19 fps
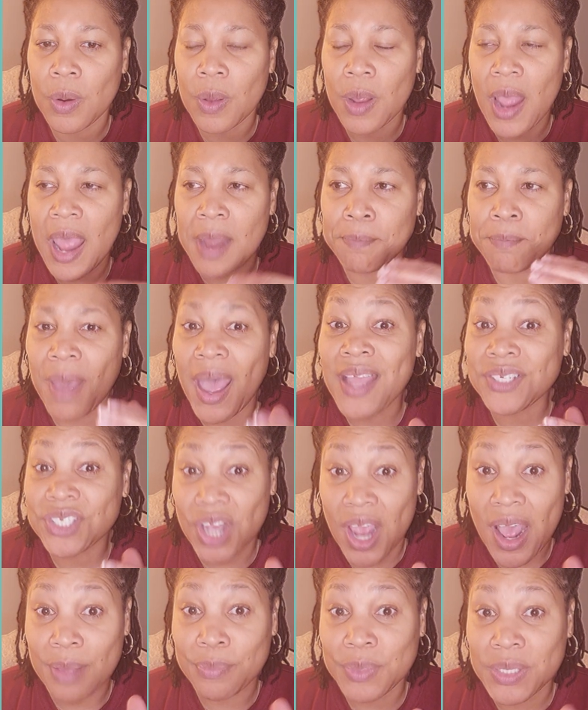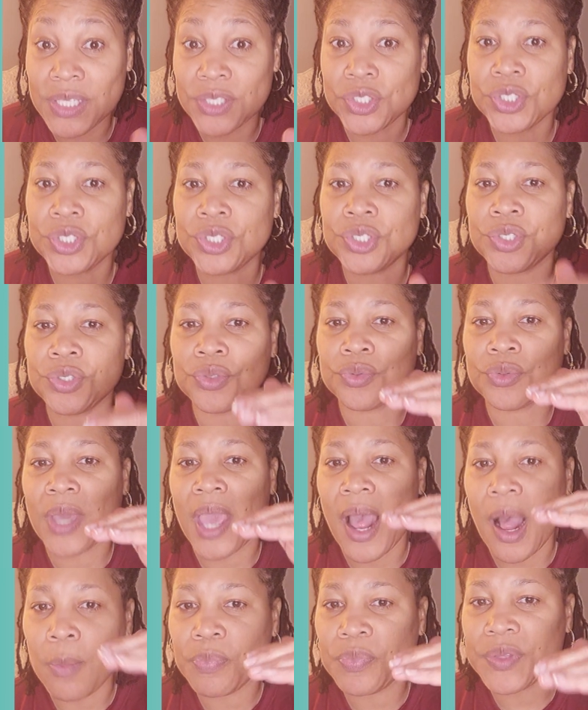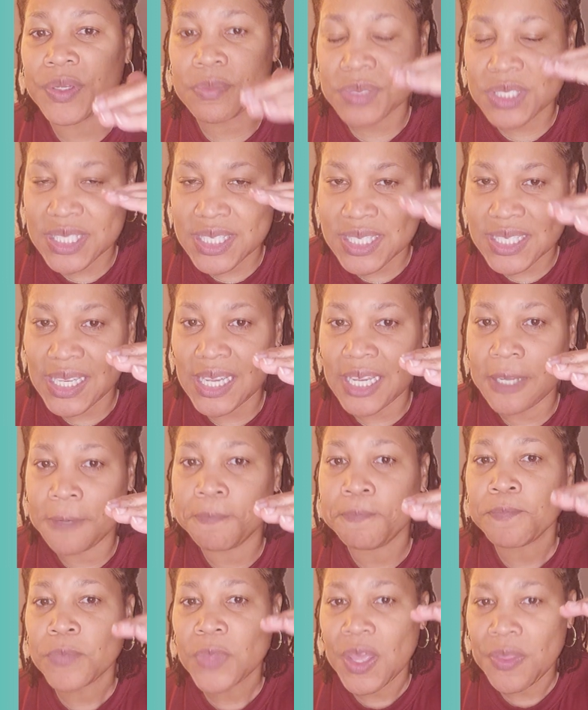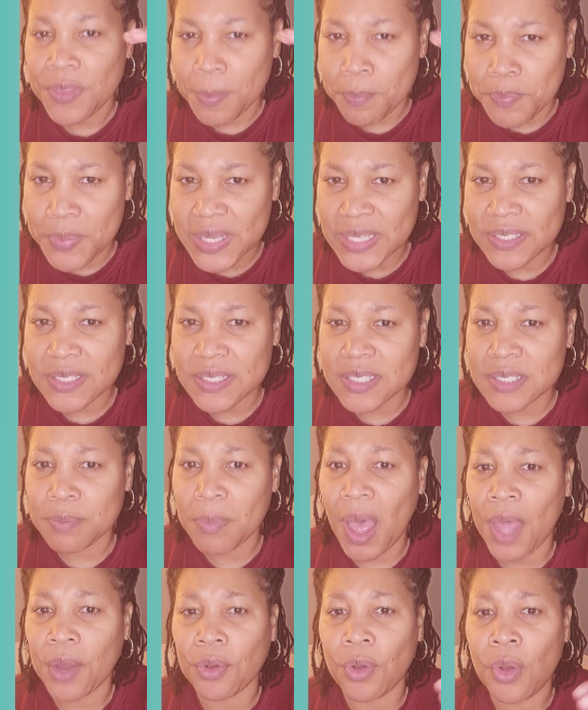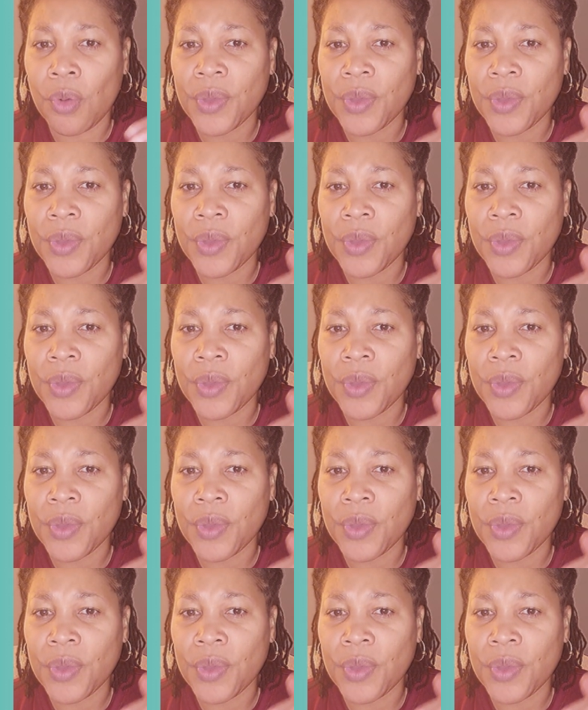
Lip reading: and my job is to help them see the business model.